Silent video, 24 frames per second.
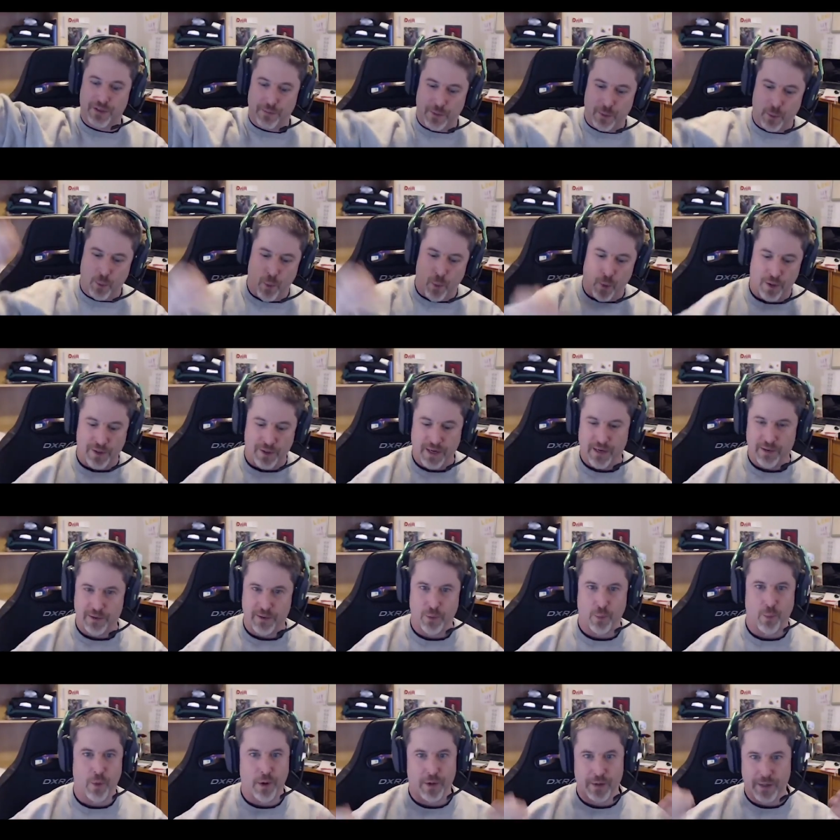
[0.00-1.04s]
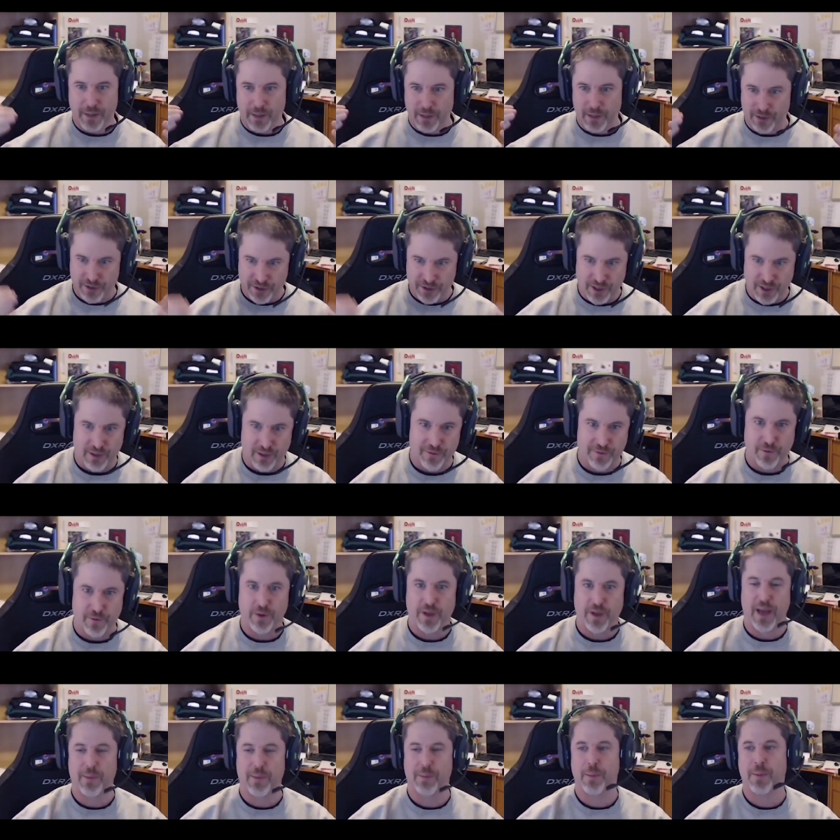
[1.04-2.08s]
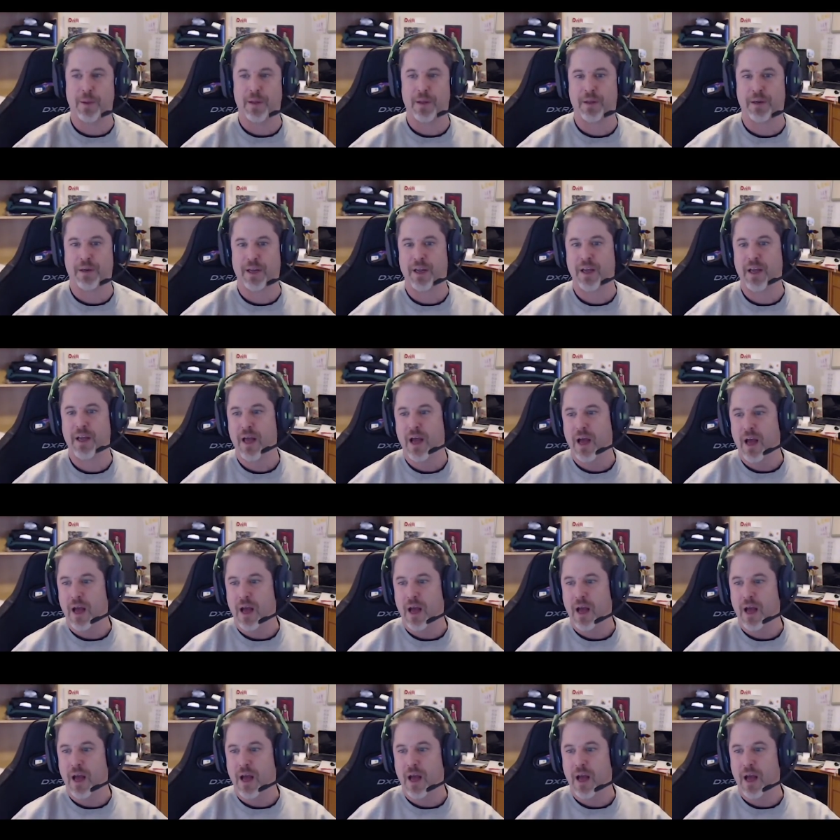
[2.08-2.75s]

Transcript: You've been worn down to one, and you're still full capability.